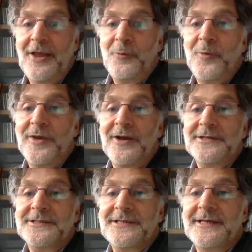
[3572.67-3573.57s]
with our
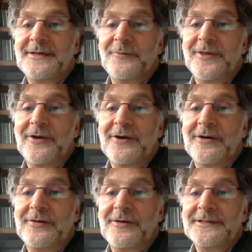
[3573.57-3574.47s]
stati with
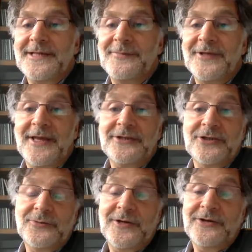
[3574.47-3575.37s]
our
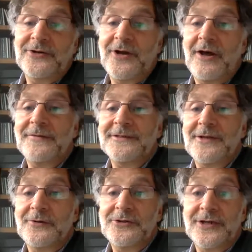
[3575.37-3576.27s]
simulations, we could turn off the
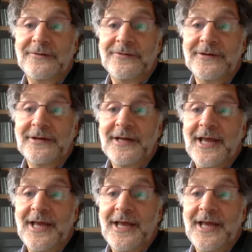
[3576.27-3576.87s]
Stoke shift.